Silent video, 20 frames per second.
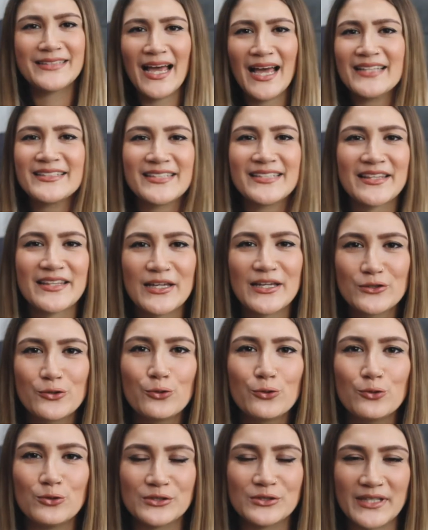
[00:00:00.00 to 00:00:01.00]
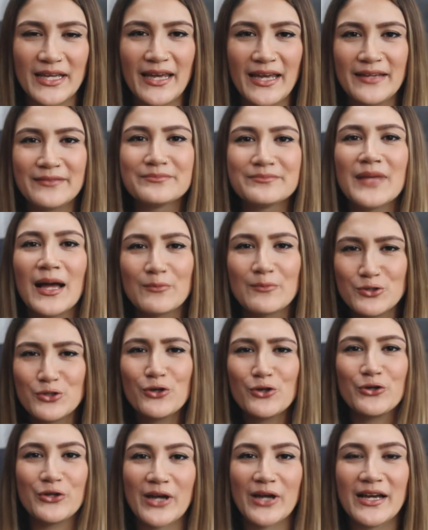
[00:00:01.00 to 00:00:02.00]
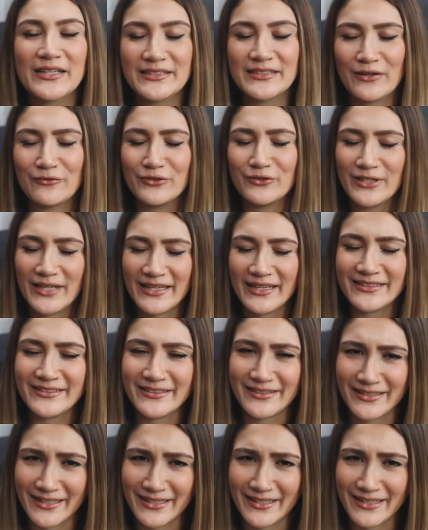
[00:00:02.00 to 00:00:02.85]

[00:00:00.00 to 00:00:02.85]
Dads and their tools, eh? I'm sure you guys can relate to